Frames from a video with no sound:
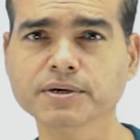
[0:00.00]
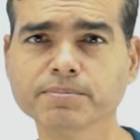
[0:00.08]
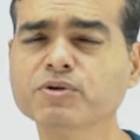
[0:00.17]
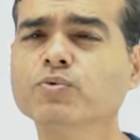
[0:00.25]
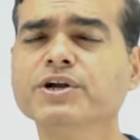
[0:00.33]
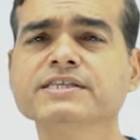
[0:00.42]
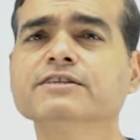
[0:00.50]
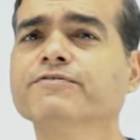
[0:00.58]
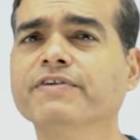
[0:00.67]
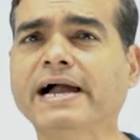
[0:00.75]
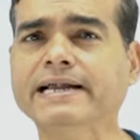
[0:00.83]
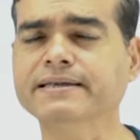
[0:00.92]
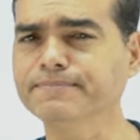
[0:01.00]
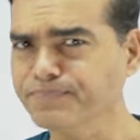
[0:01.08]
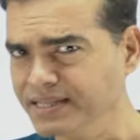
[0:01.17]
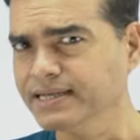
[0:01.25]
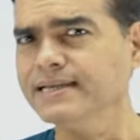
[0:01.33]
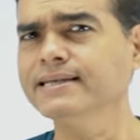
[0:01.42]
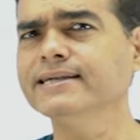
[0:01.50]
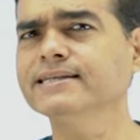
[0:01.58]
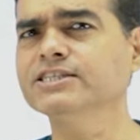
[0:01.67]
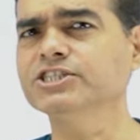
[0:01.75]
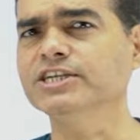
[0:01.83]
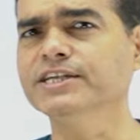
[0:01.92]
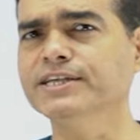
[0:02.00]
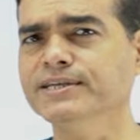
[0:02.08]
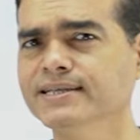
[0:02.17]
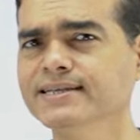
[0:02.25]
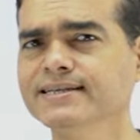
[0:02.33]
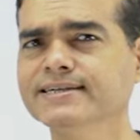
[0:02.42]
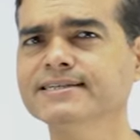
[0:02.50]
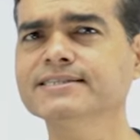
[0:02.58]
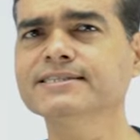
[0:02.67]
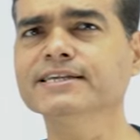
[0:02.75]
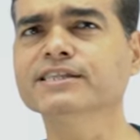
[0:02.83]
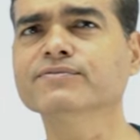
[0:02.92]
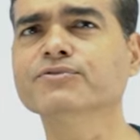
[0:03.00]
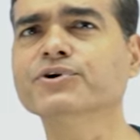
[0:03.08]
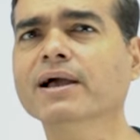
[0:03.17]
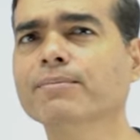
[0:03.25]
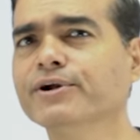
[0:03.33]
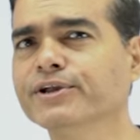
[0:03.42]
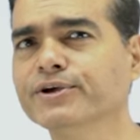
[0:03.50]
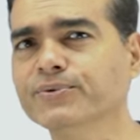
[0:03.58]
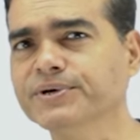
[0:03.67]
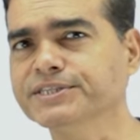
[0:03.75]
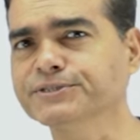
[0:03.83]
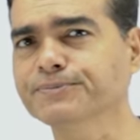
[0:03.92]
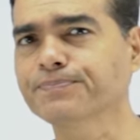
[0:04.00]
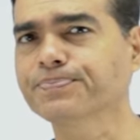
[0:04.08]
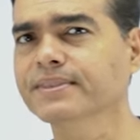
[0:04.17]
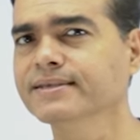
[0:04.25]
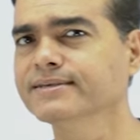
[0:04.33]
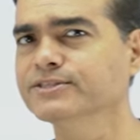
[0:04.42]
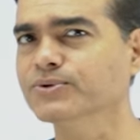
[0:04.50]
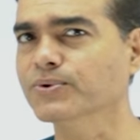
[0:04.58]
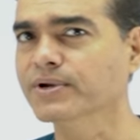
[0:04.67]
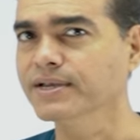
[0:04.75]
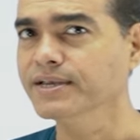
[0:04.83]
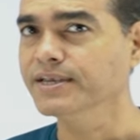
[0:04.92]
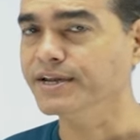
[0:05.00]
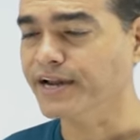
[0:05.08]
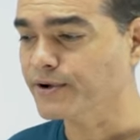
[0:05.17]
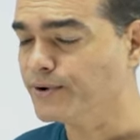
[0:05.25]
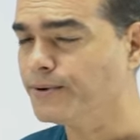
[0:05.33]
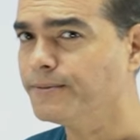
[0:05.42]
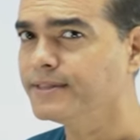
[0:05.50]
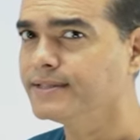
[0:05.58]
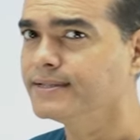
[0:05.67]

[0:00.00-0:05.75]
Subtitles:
But what is the fact? Let us check here. Let us take the vocabulary quiz. So here I go.